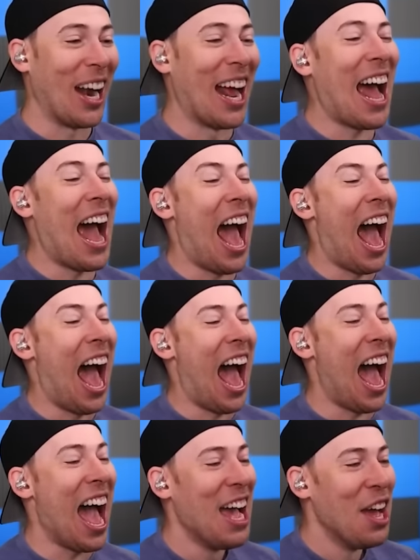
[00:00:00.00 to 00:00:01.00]

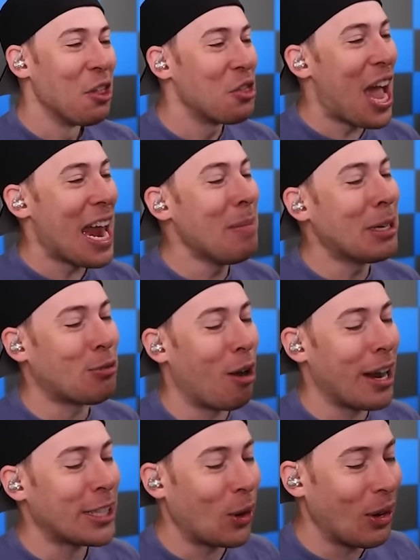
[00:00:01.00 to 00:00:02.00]
The
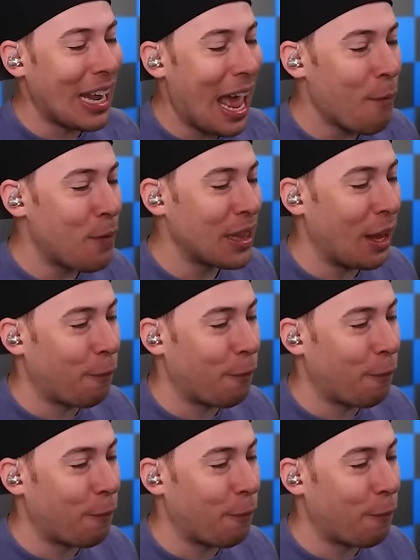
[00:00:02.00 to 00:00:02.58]
animatronics are laughing